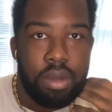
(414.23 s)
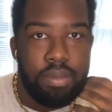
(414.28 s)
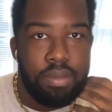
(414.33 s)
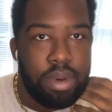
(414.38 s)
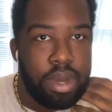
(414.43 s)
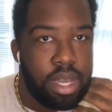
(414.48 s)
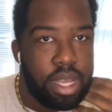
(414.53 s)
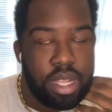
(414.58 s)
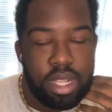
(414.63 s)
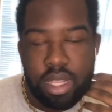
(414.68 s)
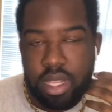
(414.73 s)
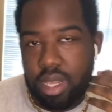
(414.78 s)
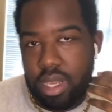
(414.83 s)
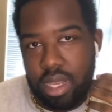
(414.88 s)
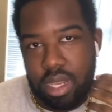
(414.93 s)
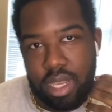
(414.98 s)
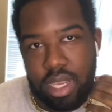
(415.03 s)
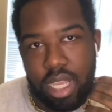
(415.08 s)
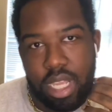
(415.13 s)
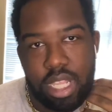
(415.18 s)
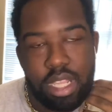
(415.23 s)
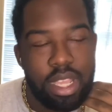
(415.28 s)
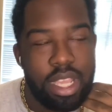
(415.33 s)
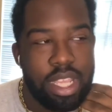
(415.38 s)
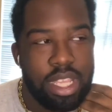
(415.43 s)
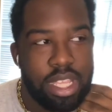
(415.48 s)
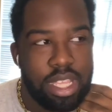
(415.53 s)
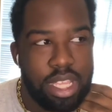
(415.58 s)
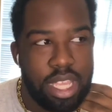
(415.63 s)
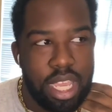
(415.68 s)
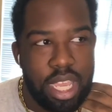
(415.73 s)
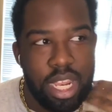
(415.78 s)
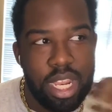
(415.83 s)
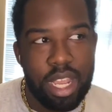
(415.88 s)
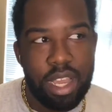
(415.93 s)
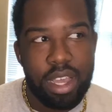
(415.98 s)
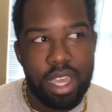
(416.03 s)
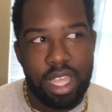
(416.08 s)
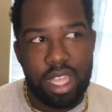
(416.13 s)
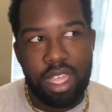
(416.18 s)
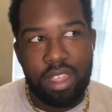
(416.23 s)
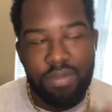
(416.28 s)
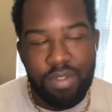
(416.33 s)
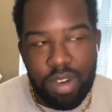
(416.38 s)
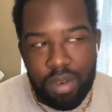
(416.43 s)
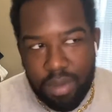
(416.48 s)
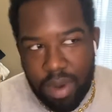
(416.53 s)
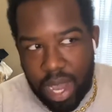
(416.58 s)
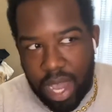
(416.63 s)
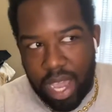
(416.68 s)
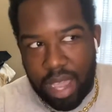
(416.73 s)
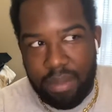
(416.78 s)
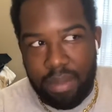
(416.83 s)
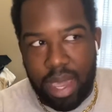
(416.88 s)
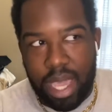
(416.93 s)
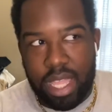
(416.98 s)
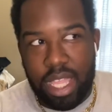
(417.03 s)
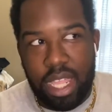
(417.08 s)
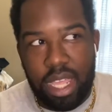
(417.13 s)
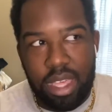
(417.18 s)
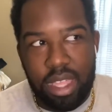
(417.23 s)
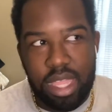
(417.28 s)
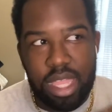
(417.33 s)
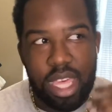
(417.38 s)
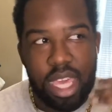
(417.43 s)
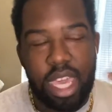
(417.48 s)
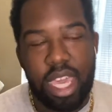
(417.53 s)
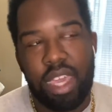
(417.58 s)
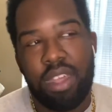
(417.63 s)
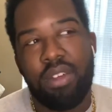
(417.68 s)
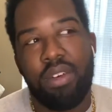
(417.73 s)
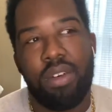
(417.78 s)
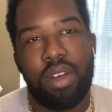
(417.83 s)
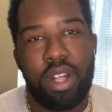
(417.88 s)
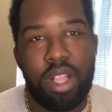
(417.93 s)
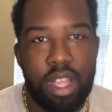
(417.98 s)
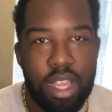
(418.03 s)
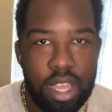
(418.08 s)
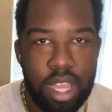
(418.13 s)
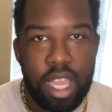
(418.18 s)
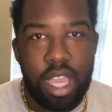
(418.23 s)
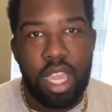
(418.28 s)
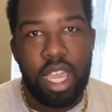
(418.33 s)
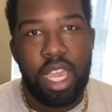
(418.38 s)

But yeah, then, oh, let's rewind back. Then he said he's gonna clear